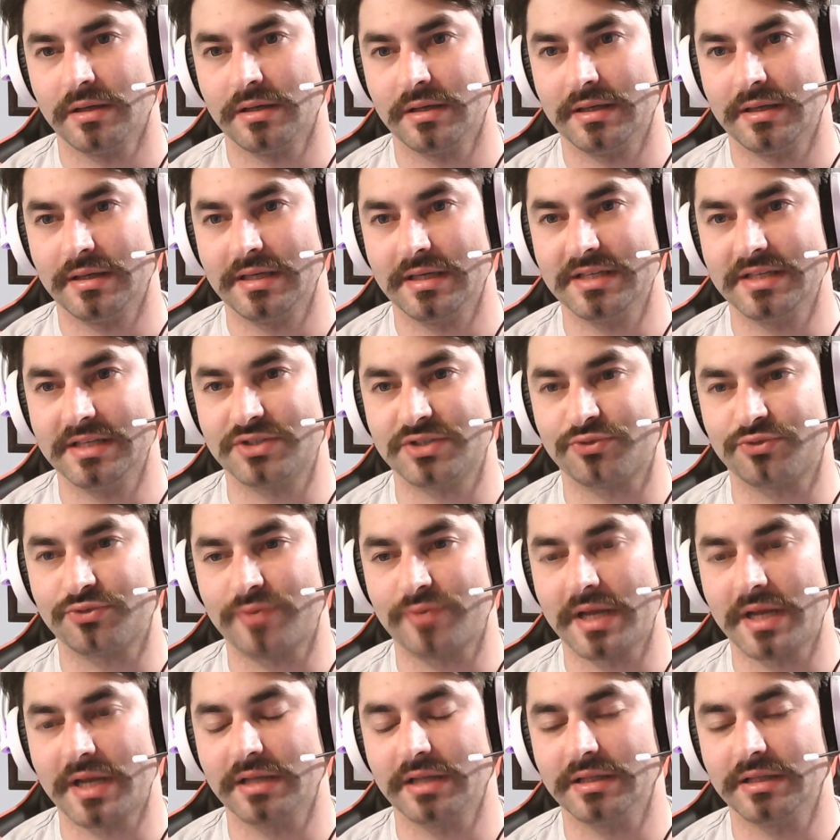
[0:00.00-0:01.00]

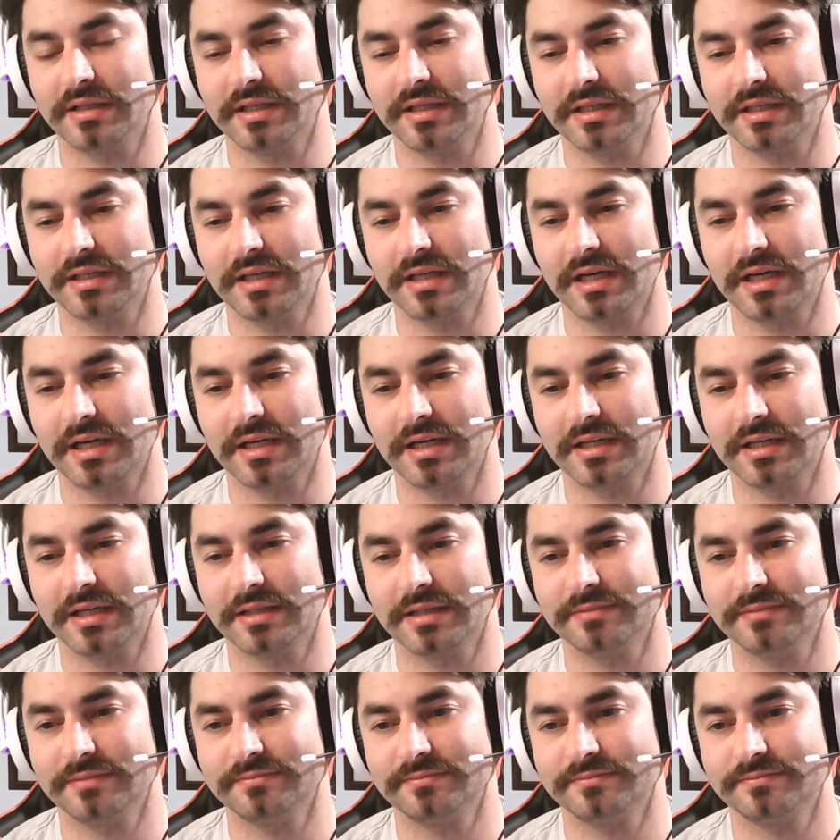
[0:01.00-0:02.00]
Israeli
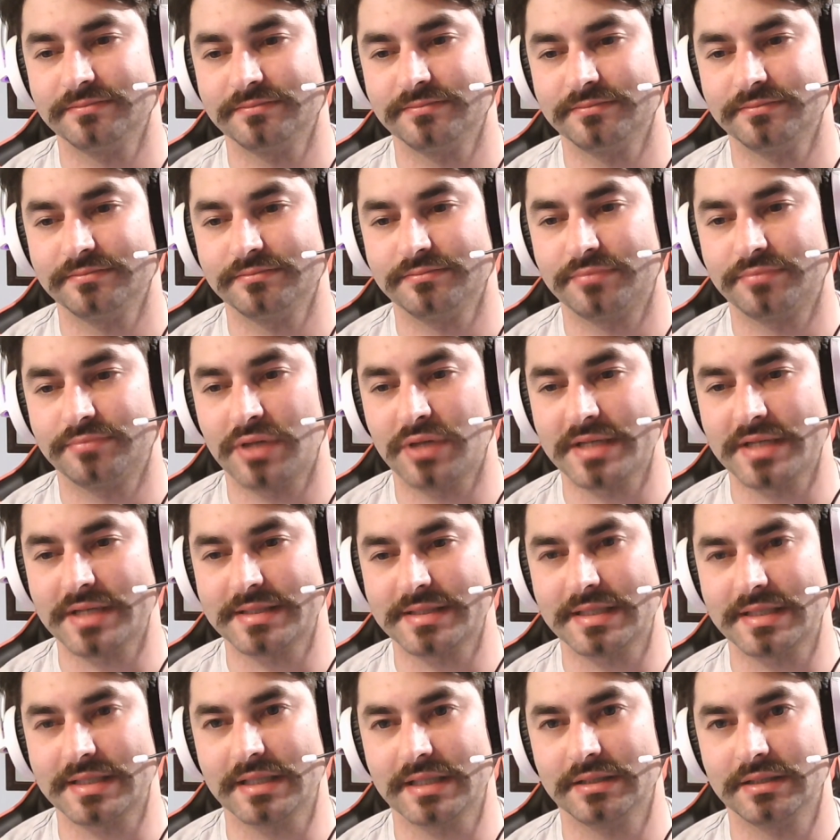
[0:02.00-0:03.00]

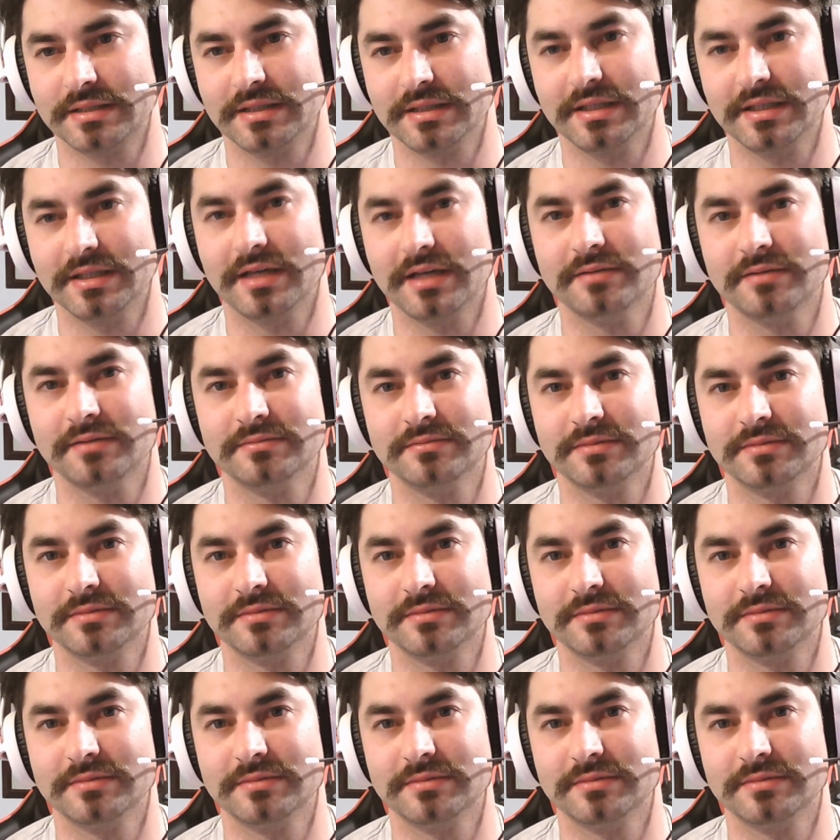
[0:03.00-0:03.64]
president, you know.